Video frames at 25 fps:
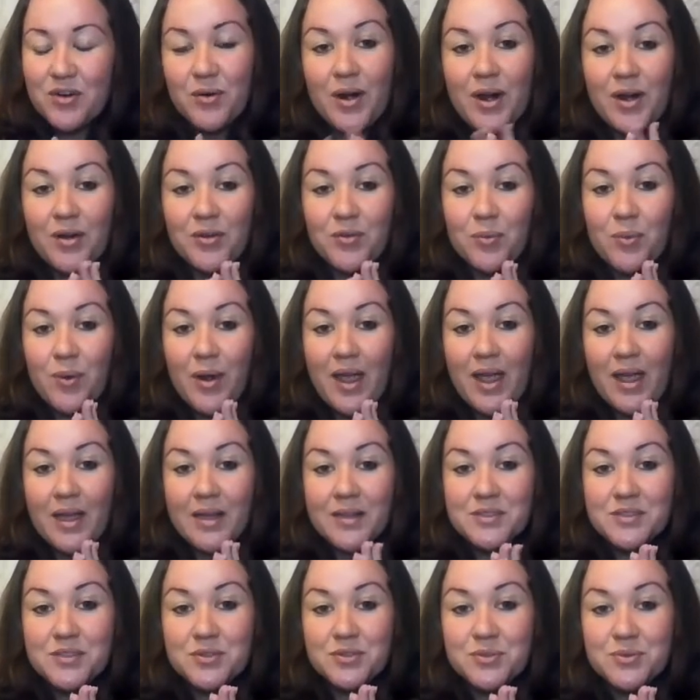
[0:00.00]
great
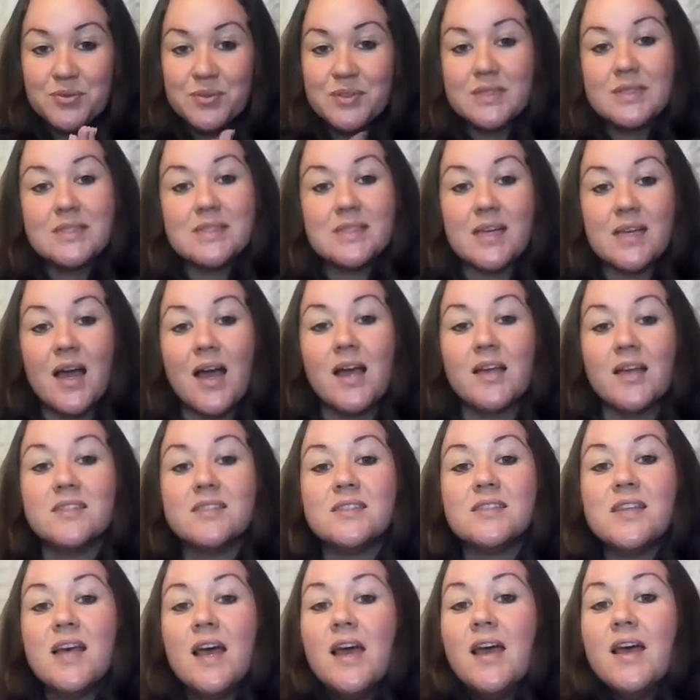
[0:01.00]
way to
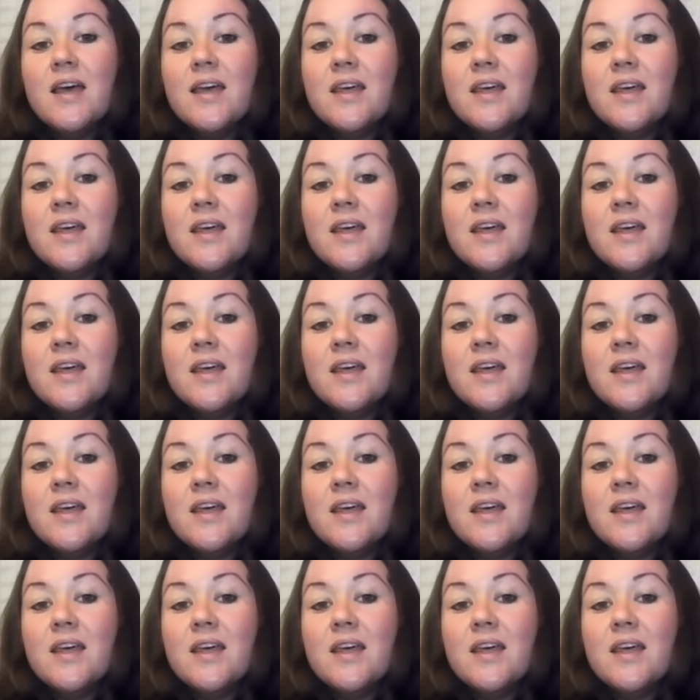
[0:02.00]
discuss